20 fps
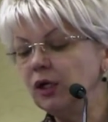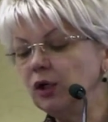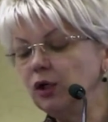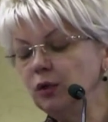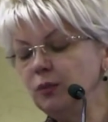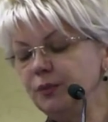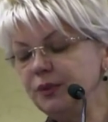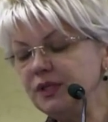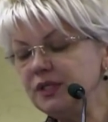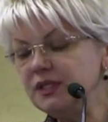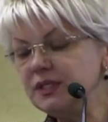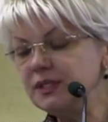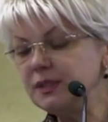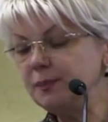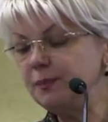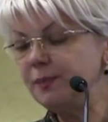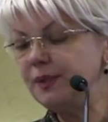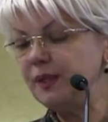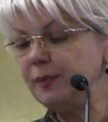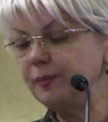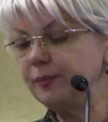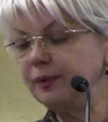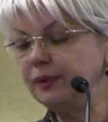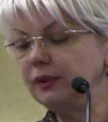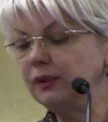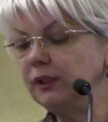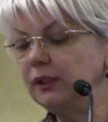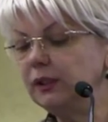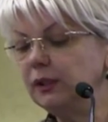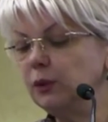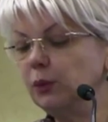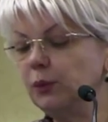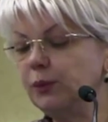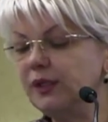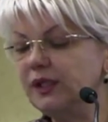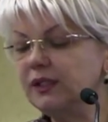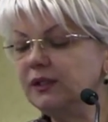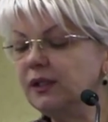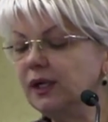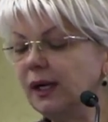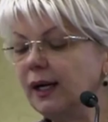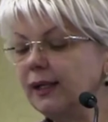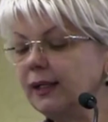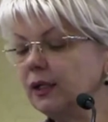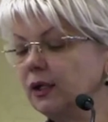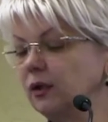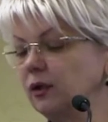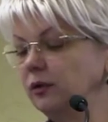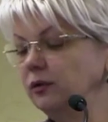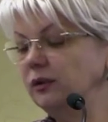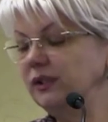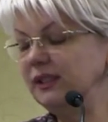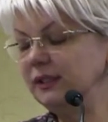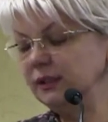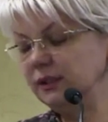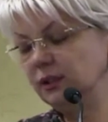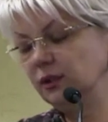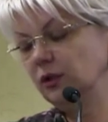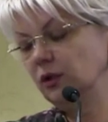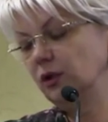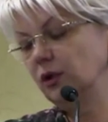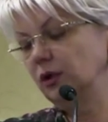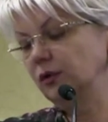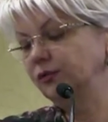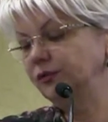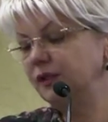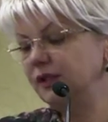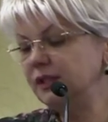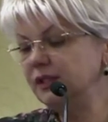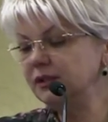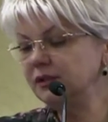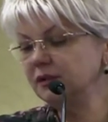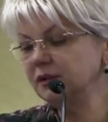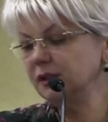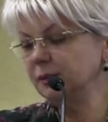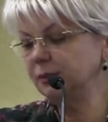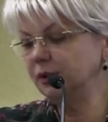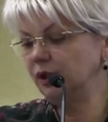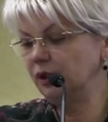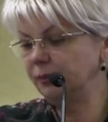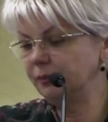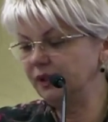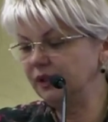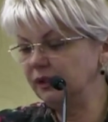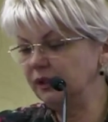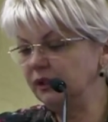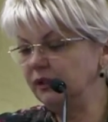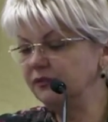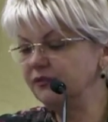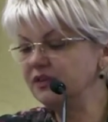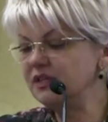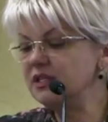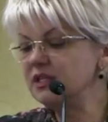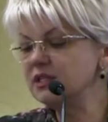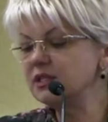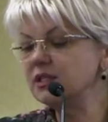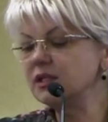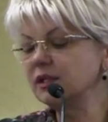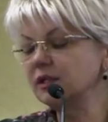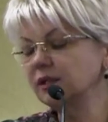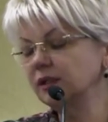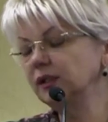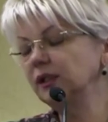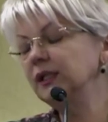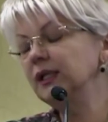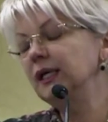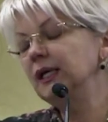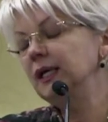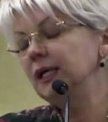obese people with high content of intra-abdominal visceral